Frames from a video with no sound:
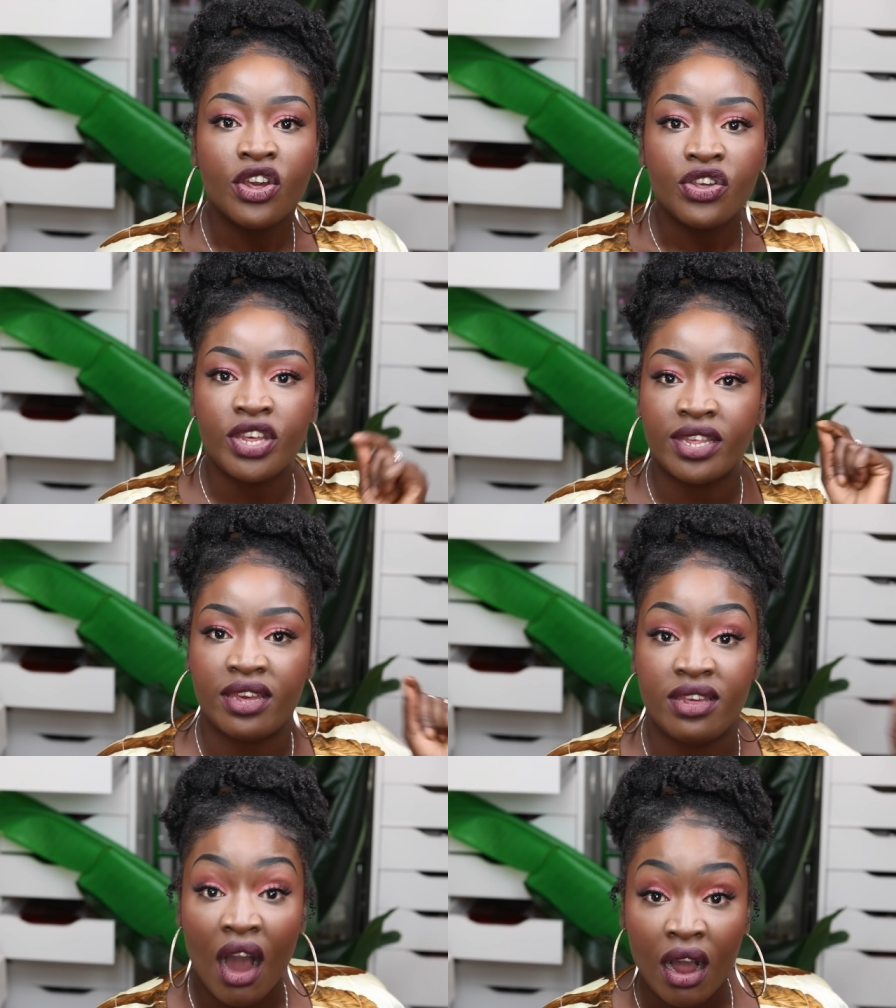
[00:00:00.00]
She's a
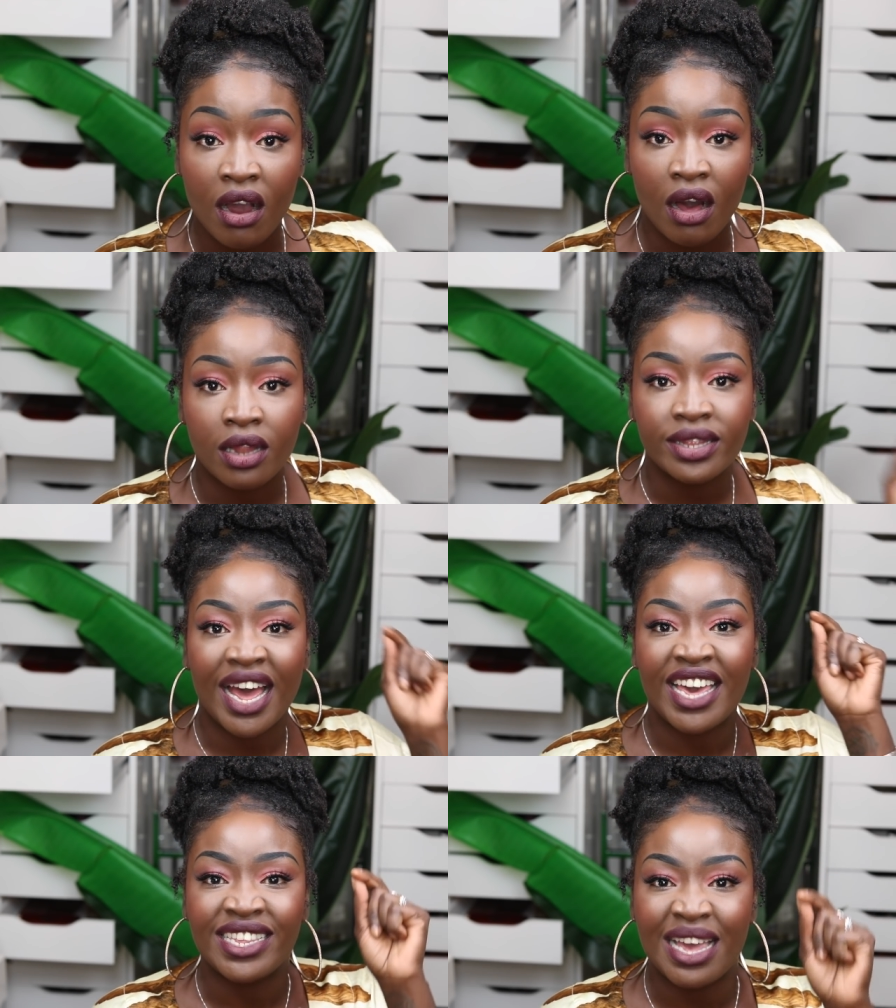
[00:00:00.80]
young girl
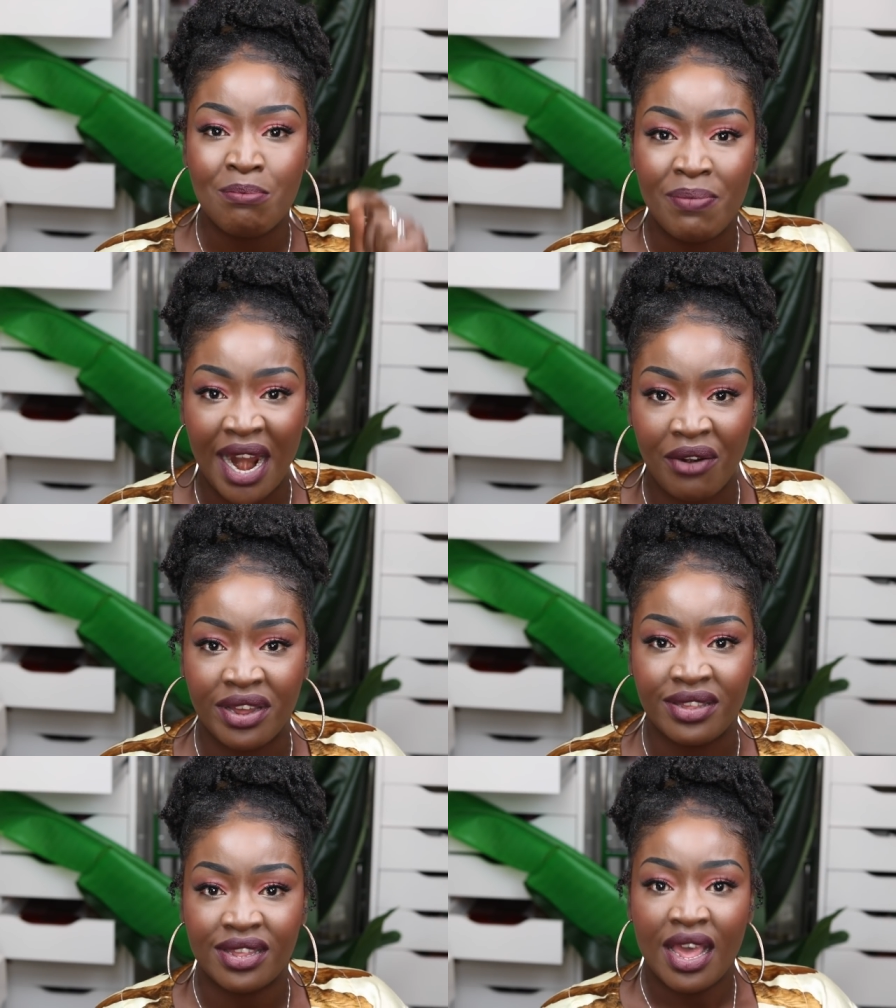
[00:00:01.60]
that is
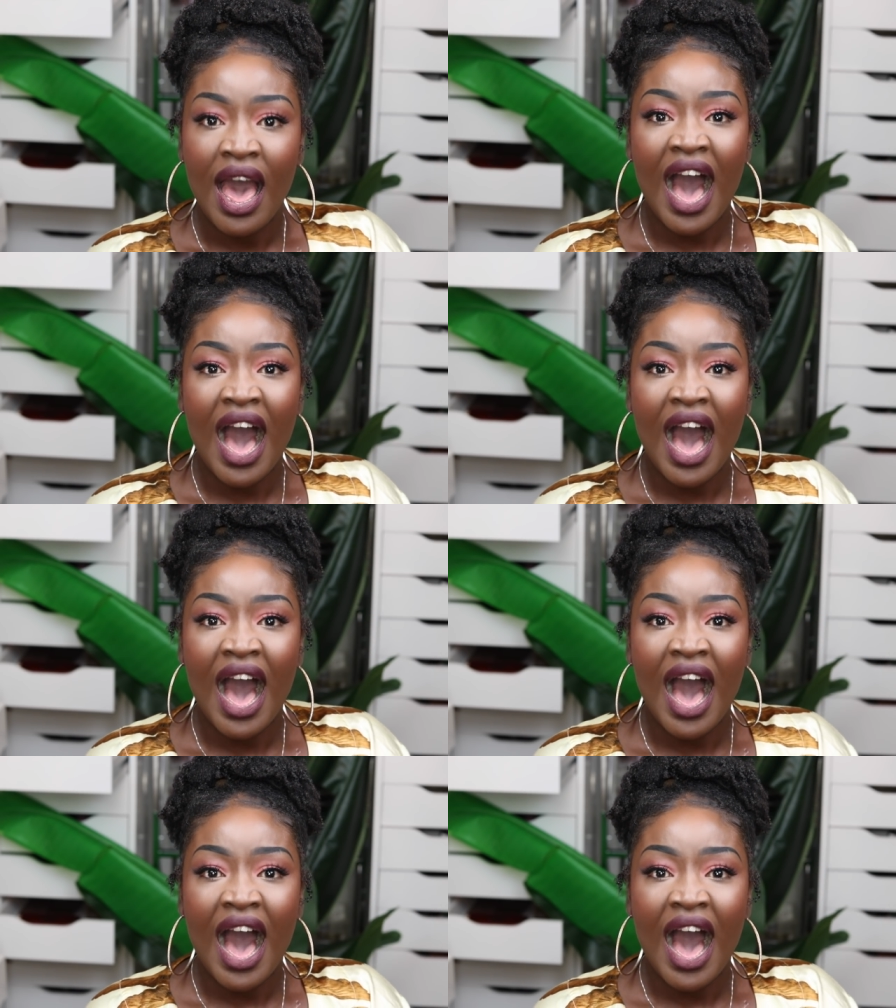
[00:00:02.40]
embarrassed.